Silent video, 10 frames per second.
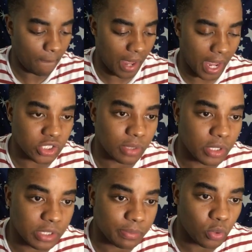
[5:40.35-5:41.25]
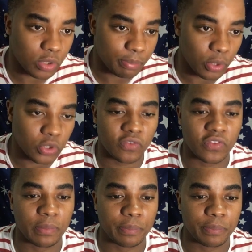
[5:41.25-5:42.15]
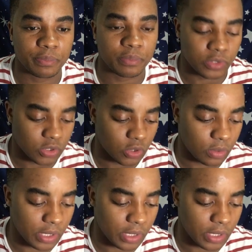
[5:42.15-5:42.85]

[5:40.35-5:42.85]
Actually, I'm going to import both of them. So